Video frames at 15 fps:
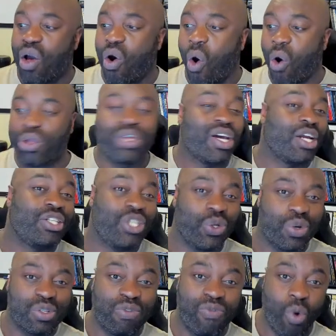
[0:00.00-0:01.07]
All you got to do
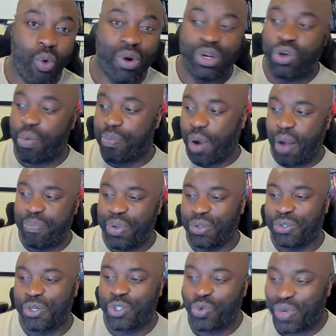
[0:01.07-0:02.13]
is forward your
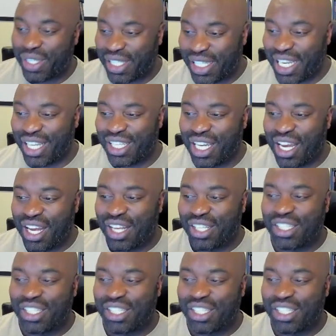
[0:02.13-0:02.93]
BotBuilders receipt to